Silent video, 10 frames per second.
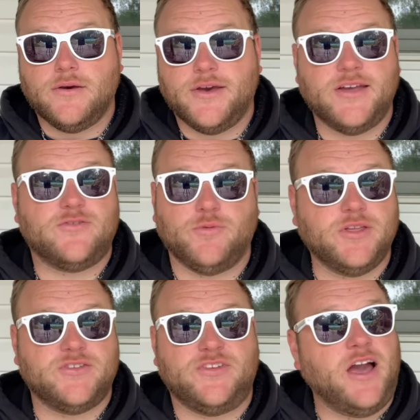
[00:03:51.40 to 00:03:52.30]
It's
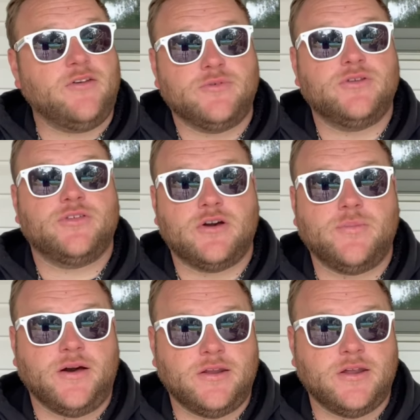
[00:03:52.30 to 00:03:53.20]
really sad when you think
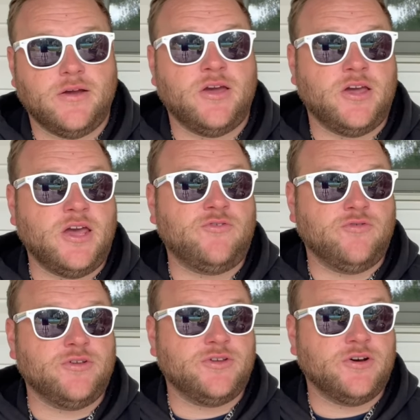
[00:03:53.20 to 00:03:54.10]
about it. It, it, it
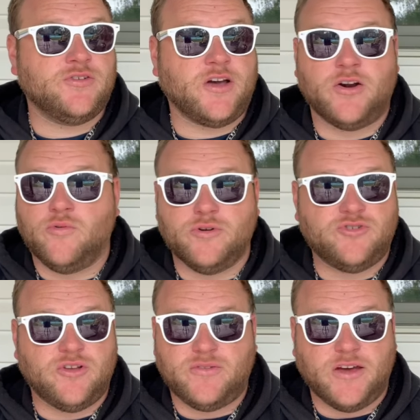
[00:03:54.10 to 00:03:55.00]
truly does. I don't
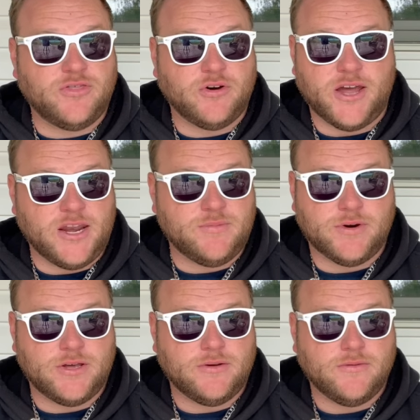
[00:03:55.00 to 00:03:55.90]
wish death on
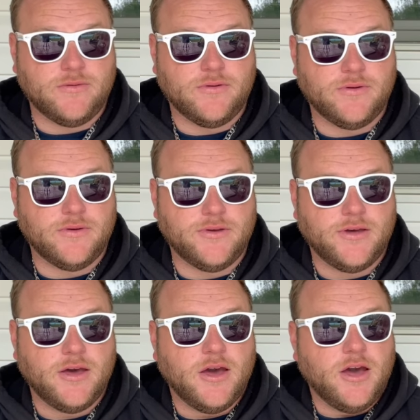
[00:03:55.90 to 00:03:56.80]
anybody,
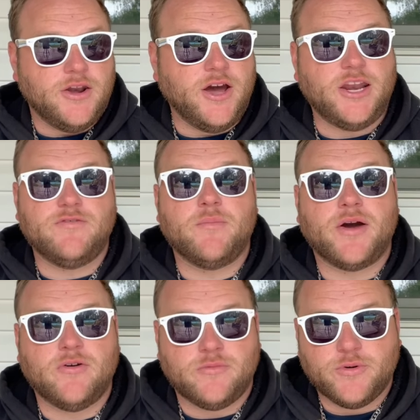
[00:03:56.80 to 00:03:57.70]
not even
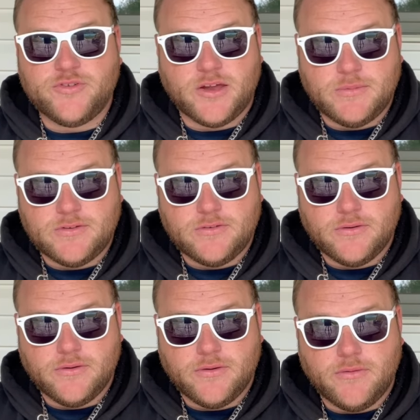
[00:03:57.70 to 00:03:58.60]
my own worst
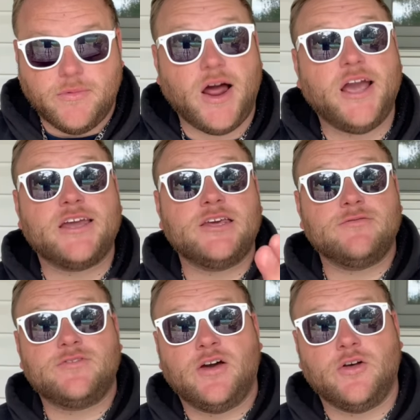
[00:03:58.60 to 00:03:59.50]
enemies but I can
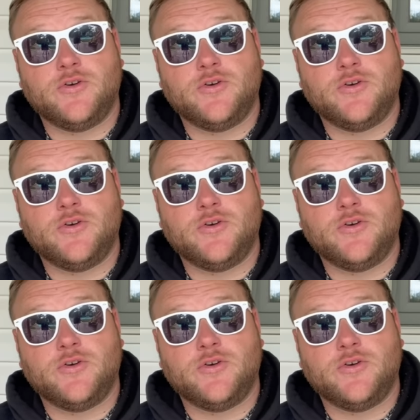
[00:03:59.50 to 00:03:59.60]
even tell